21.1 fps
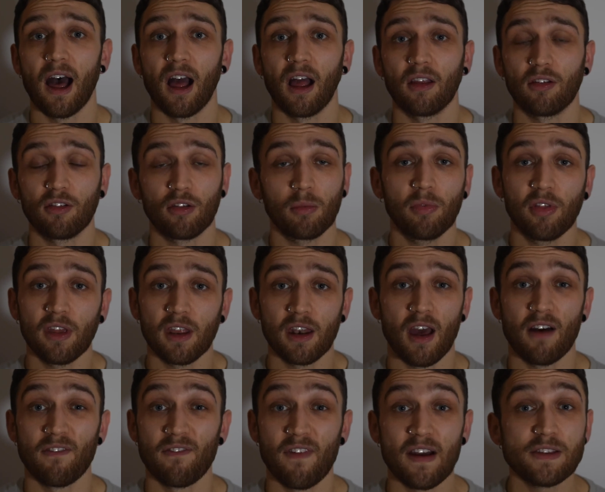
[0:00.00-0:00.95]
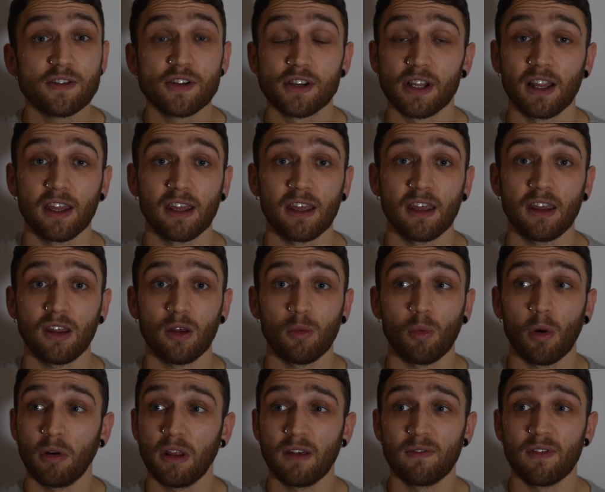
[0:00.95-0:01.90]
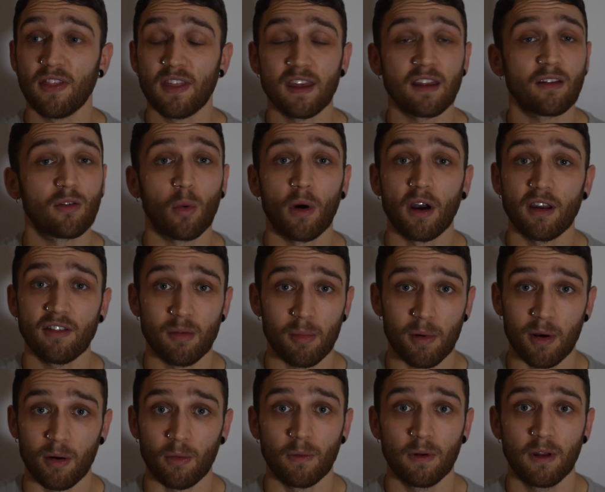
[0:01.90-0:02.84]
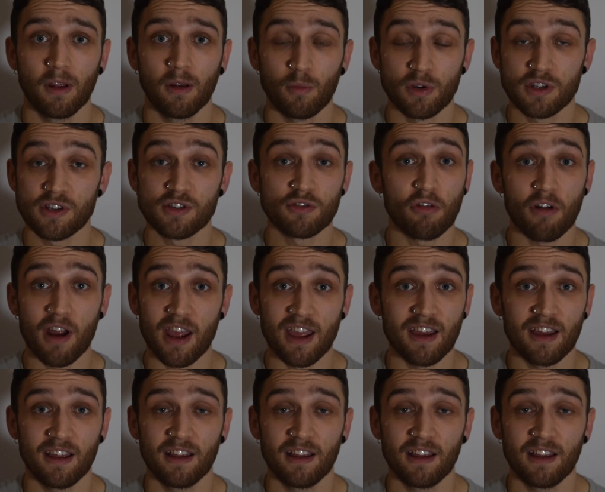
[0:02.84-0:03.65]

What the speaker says: something eventually you won't even think twice about, which is great.